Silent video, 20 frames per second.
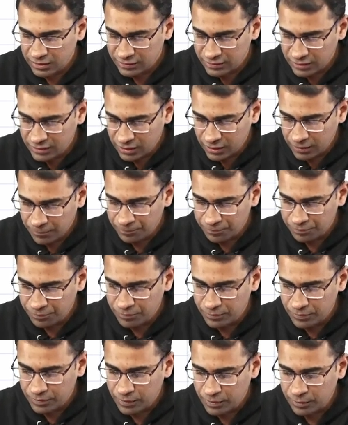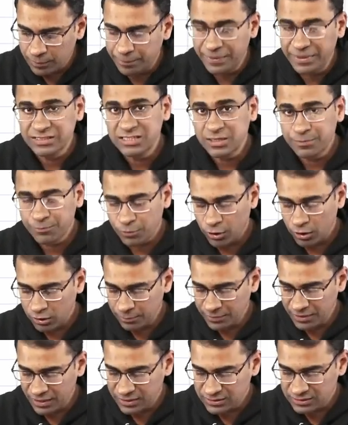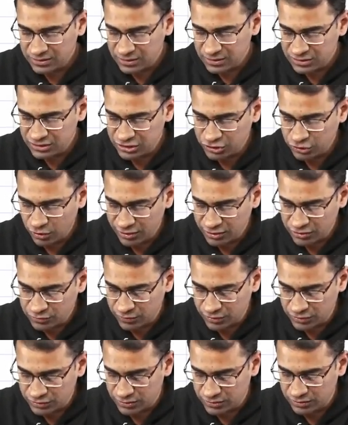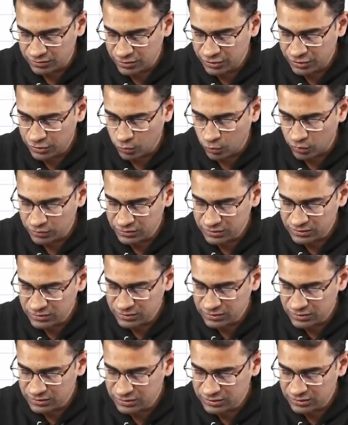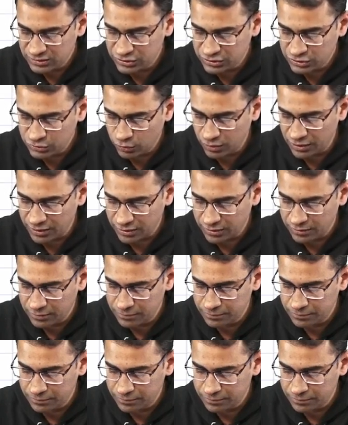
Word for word: The basic problem here is systolic dysfunction. It causes systolic